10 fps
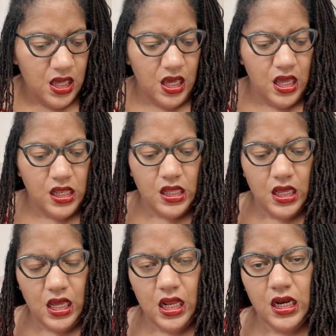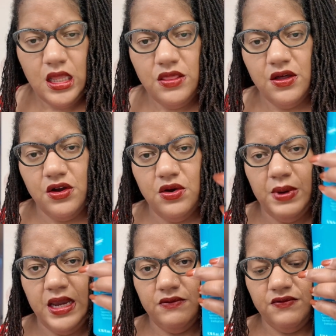and then the
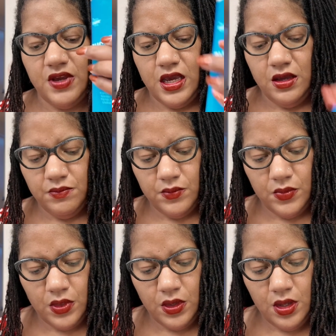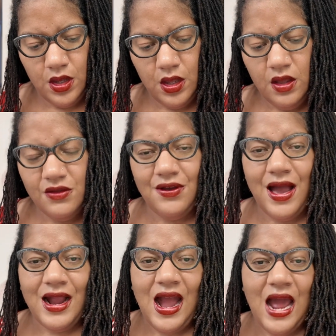Queen V. So
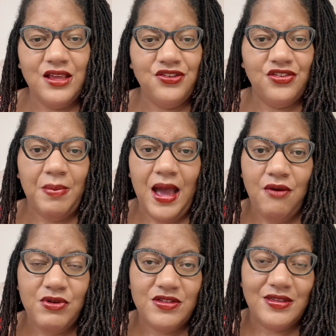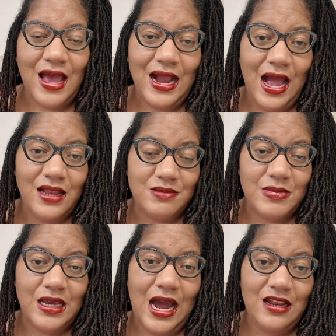I kind of just buy to
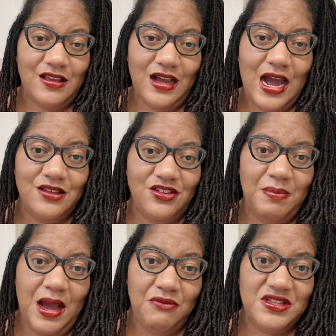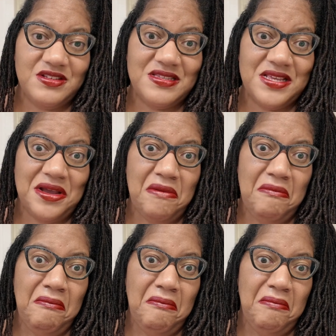be honest, I kind of just buy what's on sale
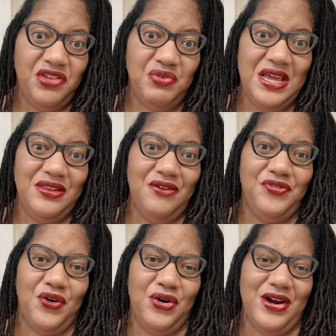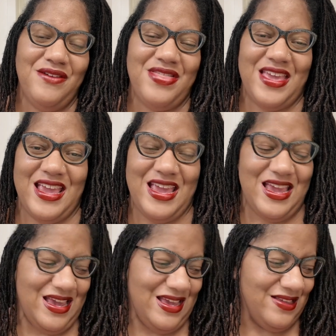between the four of
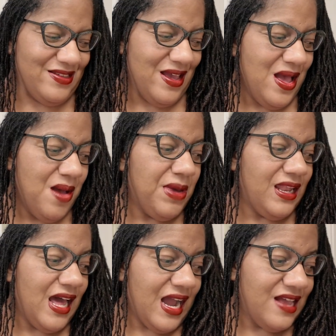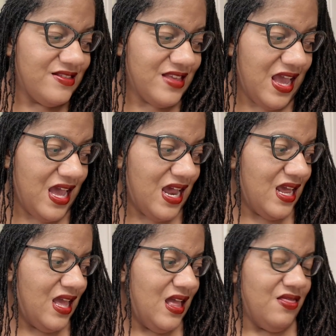these. But like I
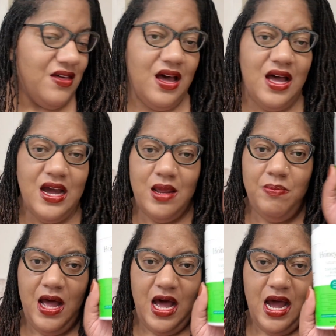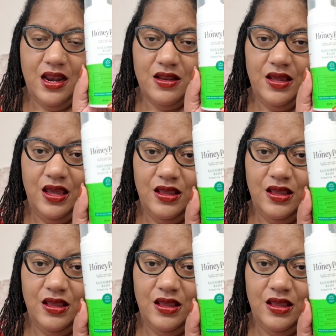said, the Honey Pot